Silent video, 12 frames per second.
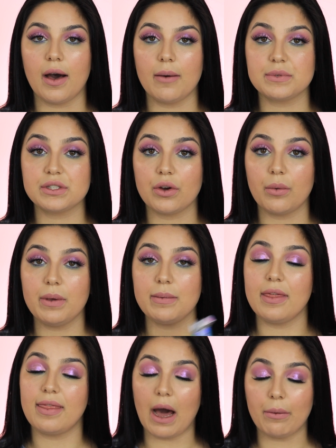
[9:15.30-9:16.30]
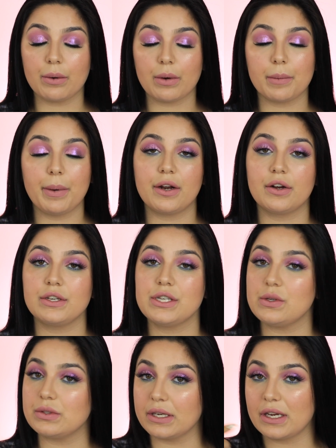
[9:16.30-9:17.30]
So maybe that would work better to
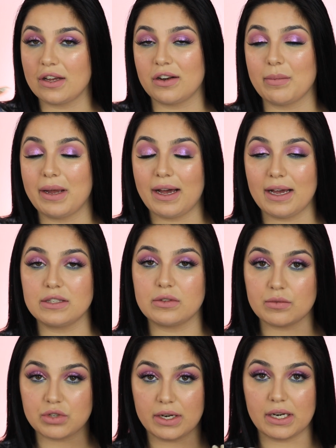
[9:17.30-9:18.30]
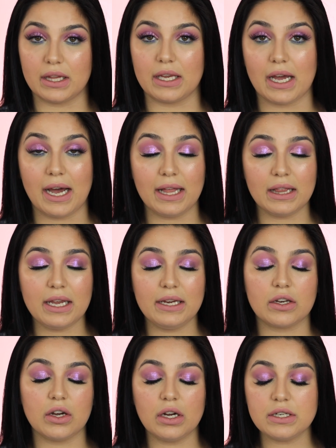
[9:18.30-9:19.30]
use like under my eyes when I'm trying to like highlight
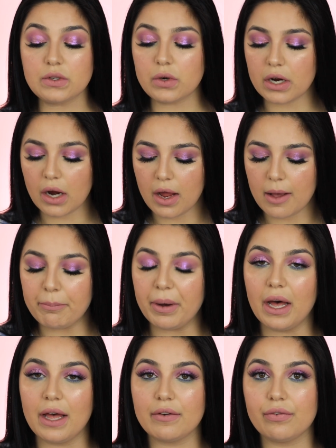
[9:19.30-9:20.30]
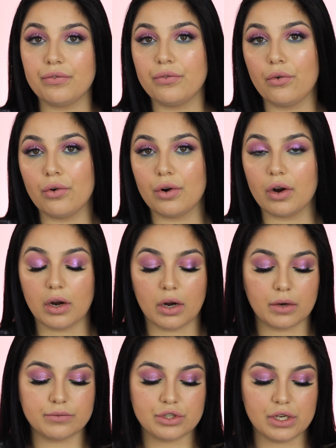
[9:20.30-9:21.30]
and contour, but
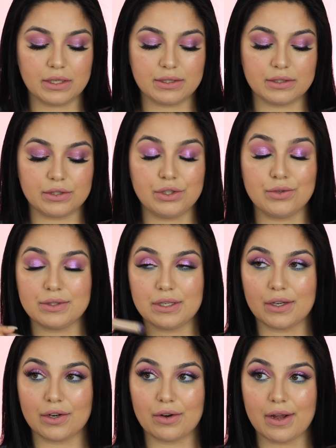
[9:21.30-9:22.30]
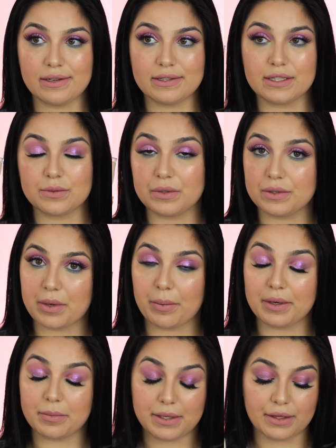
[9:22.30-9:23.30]
for just using under eyes, this one's probably
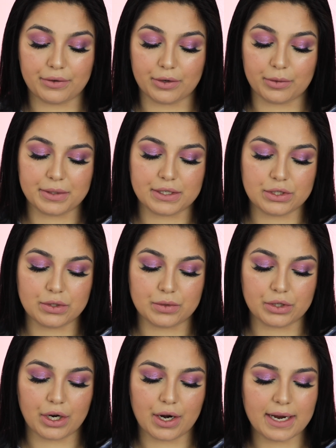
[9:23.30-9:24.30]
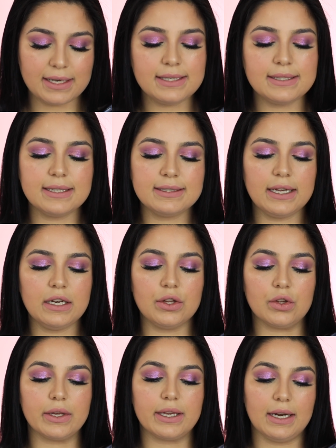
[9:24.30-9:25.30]
gonna be a little bit too dark. And it does kind of look
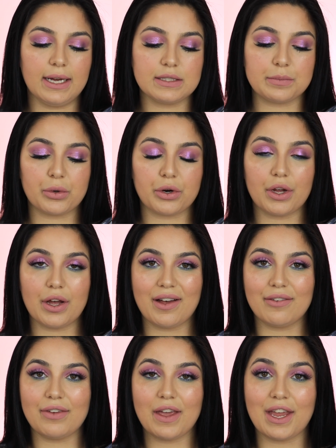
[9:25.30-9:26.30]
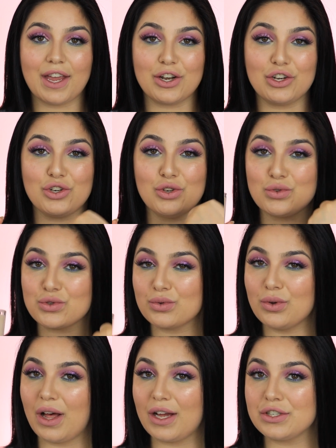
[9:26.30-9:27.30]
like it has more of a
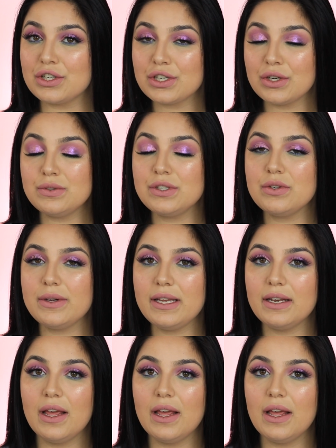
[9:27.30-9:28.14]
neutral undertone to it,